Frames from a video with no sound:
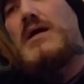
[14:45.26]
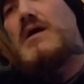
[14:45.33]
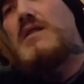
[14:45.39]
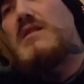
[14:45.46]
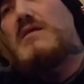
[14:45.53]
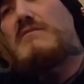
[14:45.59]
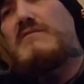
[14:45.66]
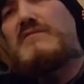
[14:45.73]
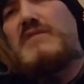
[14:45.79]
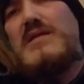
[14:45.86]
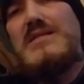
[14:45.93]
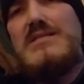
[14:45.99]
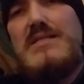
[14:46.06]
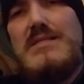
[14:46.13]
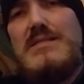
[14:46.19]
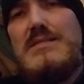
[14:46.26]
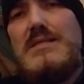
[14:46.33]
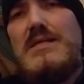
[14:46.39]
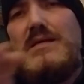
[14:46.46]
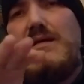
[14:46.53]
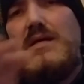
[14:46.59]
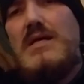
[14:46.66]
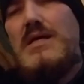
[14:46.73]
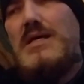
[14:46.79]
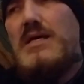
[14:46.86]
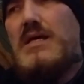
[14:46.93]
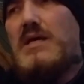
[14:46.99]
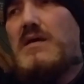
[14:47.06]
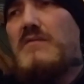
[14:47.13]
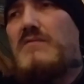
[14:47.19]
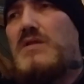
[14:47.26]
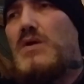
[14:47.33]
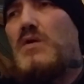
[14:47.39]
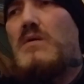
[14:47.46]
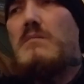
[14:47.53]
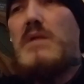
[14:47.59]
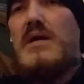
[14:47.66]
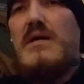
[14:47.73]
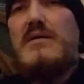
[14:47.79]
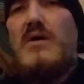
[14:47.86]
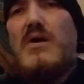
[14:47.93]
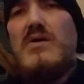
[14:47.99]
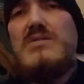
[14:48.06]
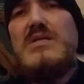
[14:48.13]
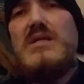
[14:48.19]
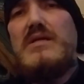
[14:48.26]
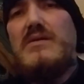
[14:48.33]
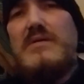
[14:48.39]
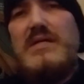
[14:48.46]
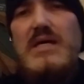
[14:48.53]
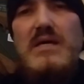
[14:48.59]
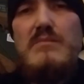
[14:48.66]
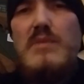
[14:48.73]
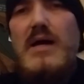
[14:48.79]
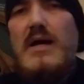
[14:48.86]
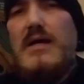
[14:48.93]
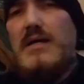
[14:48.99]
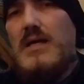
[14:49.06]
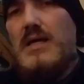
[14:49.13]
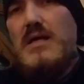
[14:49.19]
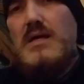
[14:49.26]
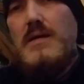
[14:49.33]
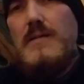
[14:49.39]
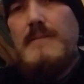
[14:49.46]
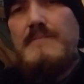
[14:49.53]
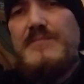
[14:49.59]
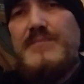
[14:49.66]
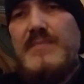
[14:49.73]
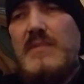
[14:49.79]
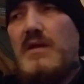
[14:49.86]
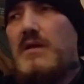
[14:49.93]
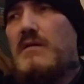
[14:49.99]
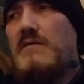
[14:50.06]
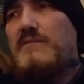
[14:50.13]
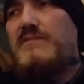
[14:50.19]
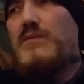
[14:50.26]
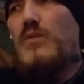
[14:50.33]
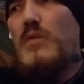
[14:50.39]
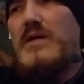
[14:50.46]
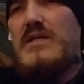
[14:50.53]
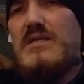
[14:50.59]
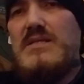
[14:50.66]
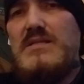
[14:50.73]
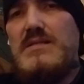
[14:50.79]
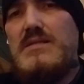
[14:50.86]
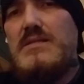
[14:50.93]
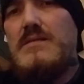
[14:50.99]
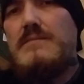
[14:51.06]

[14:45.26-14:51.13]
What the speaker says: the fences, even though it might have caused a little kickback, for weaknesses.